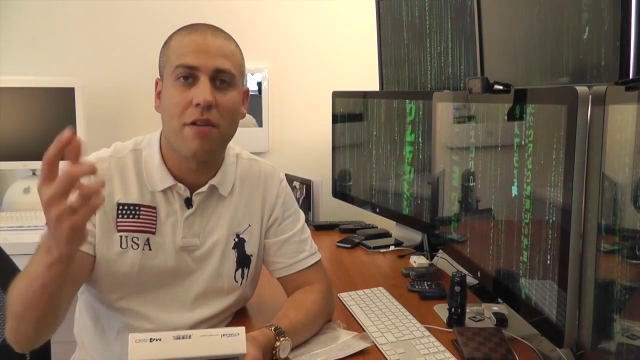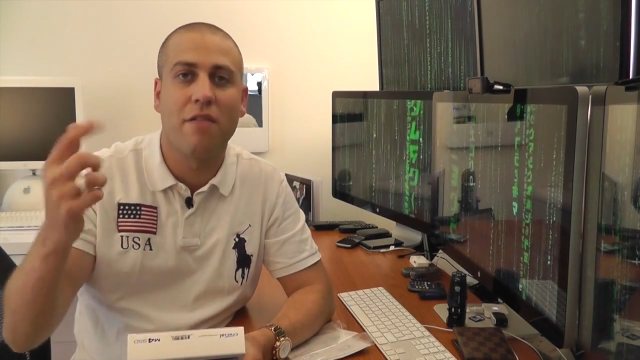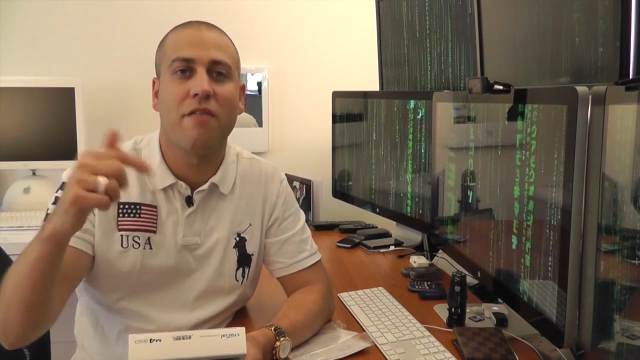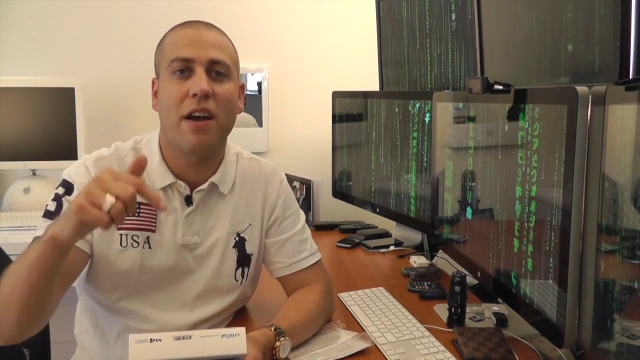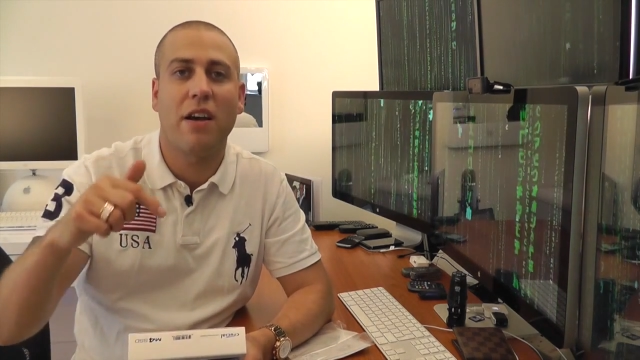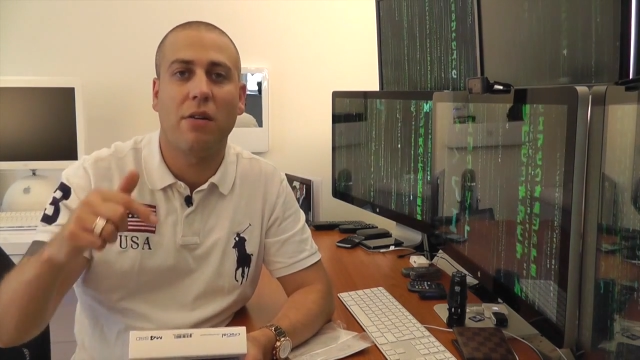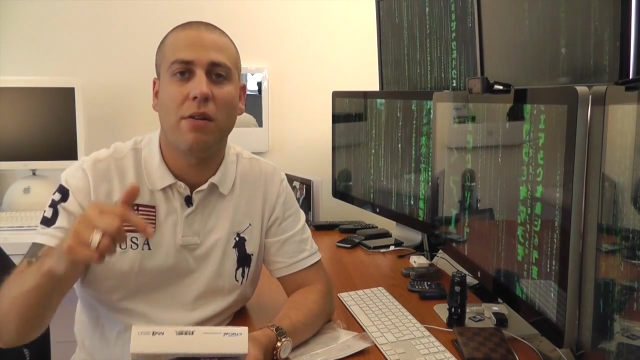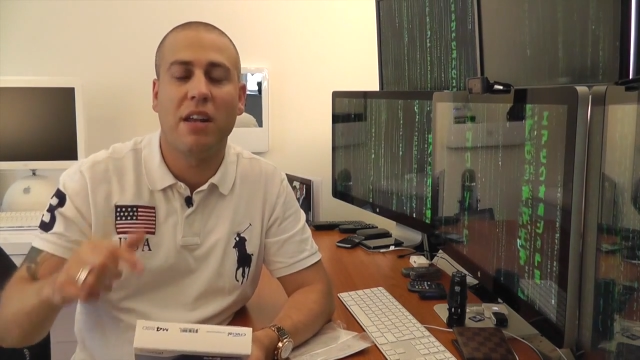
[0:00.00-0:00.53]
or in
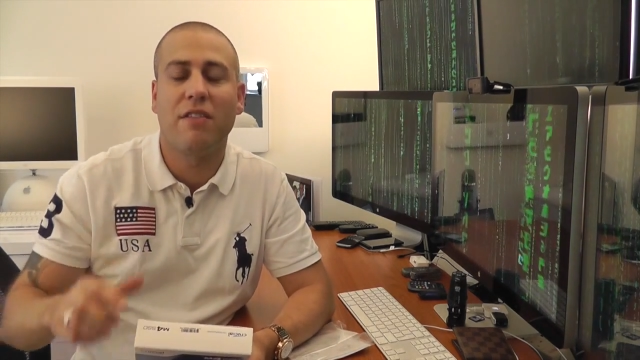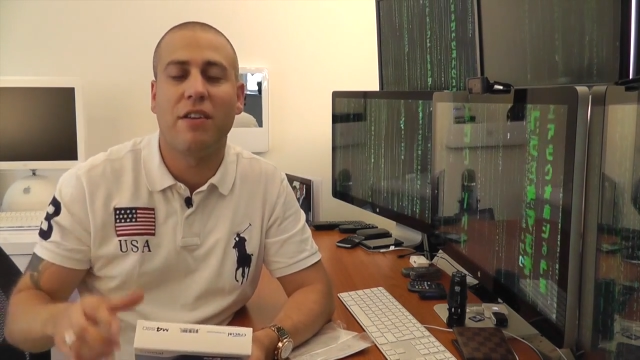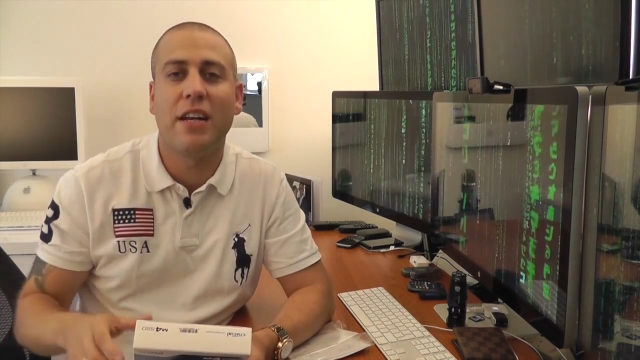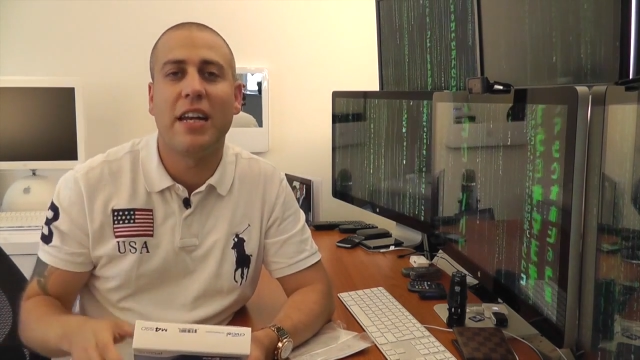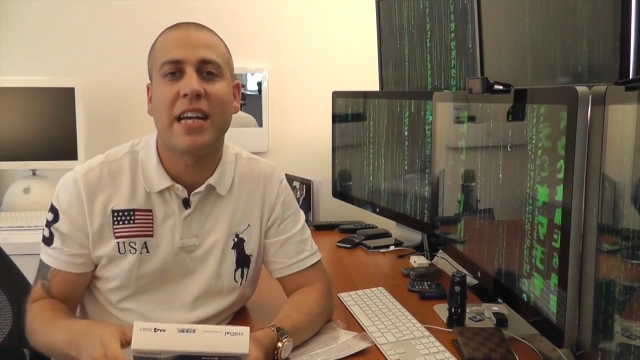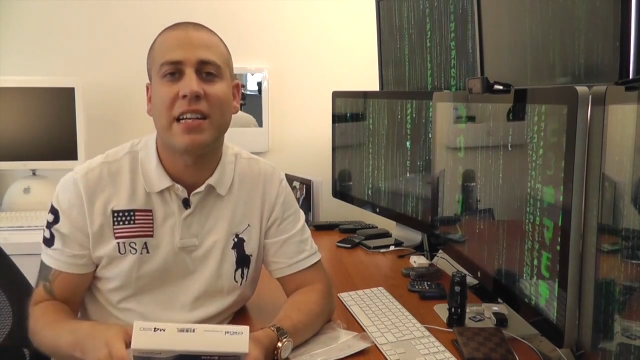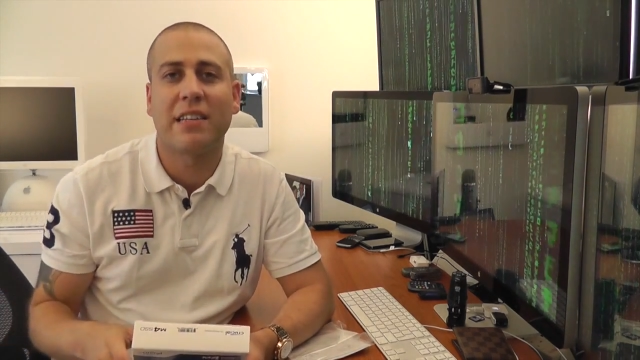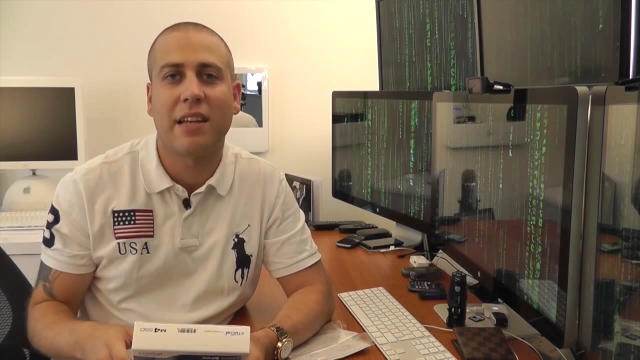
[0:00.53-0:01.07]
fact I'll leave a
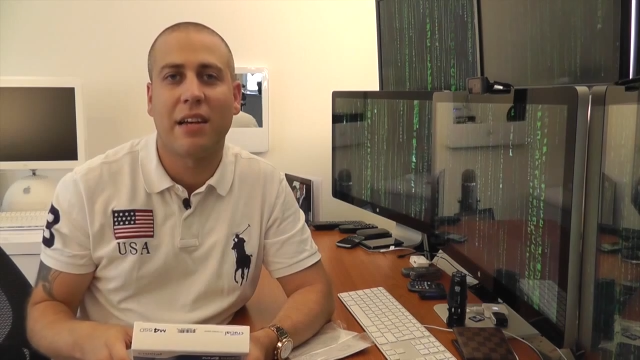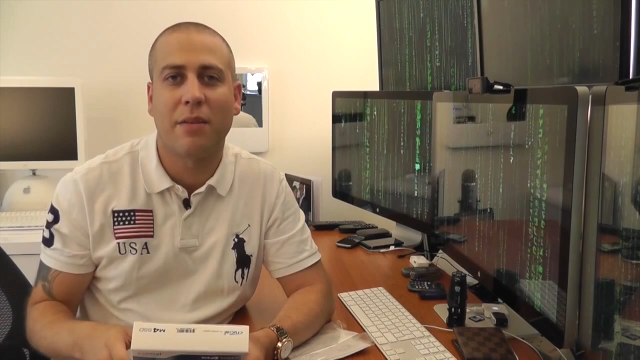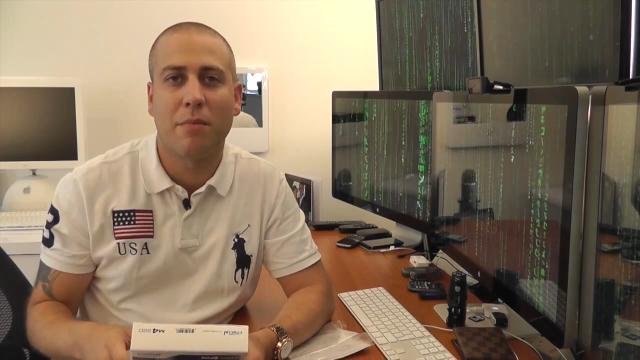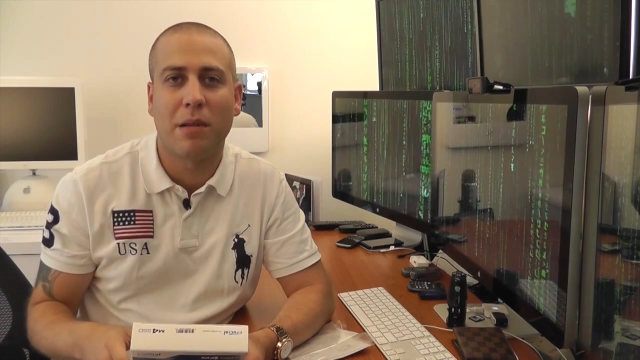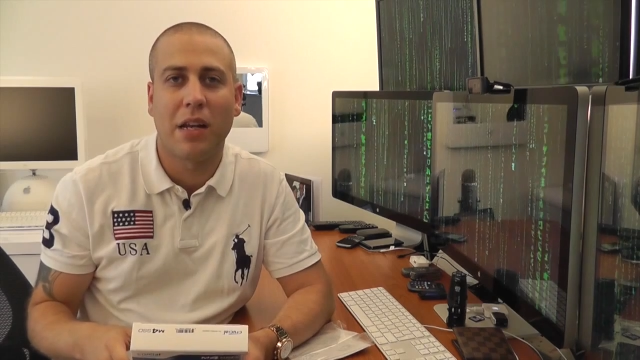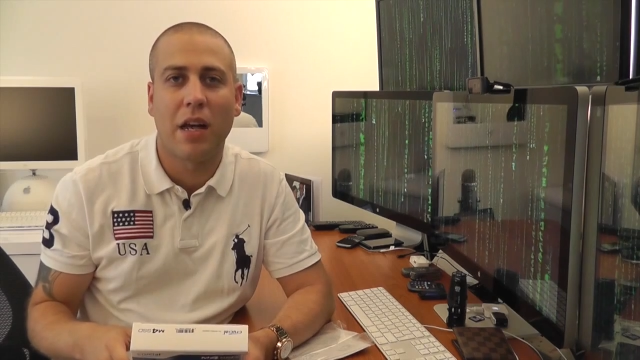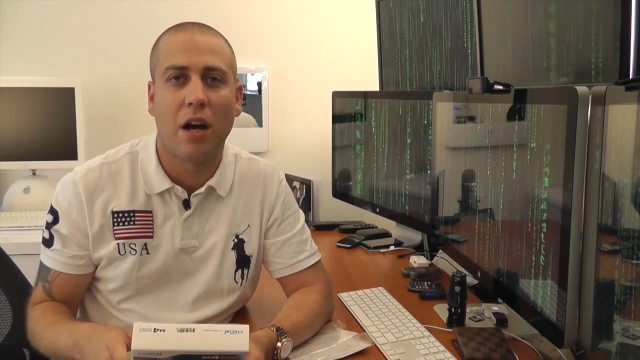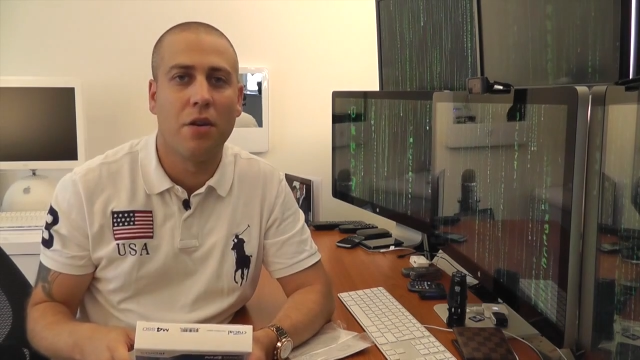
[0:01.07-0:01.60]
link down
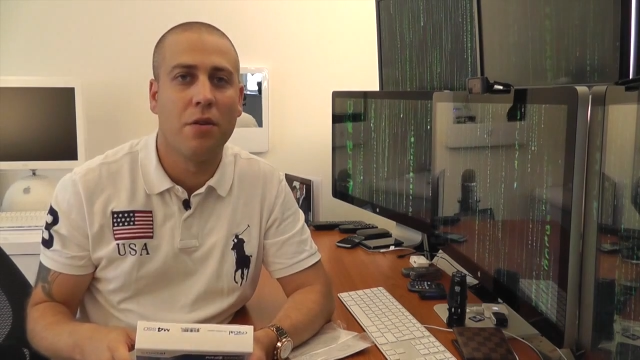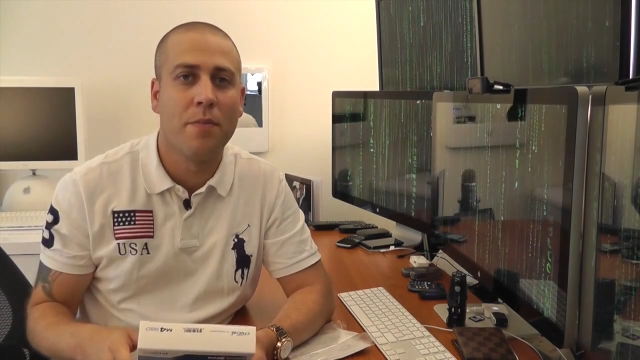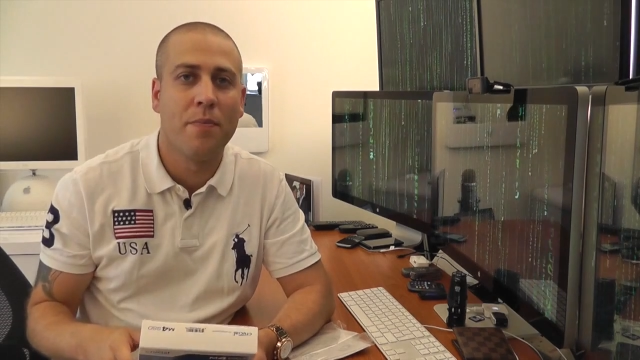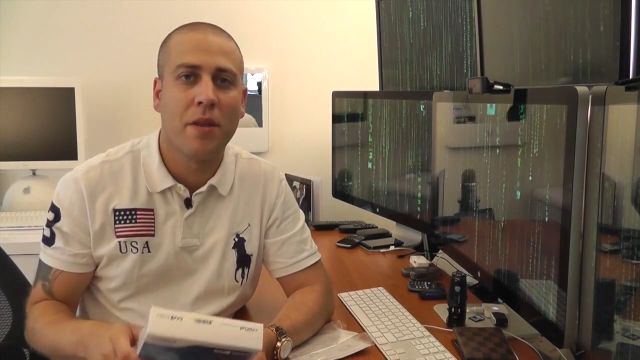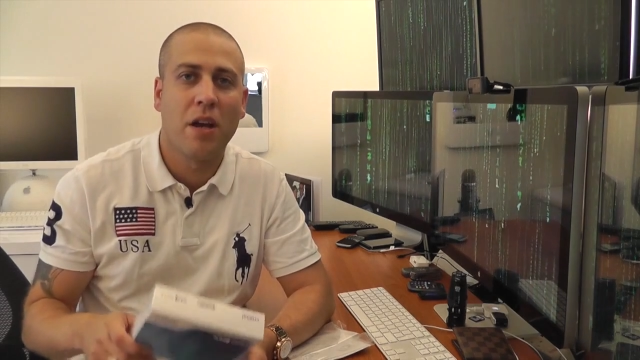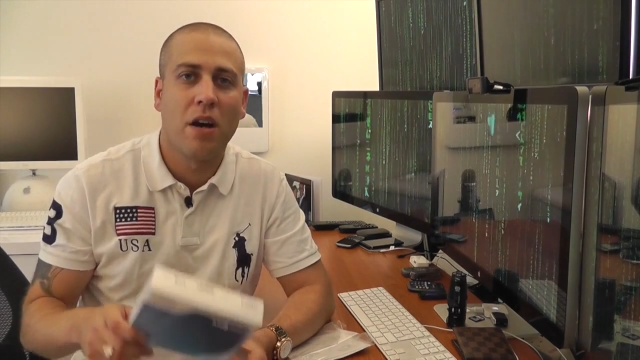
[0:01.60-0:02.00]
below,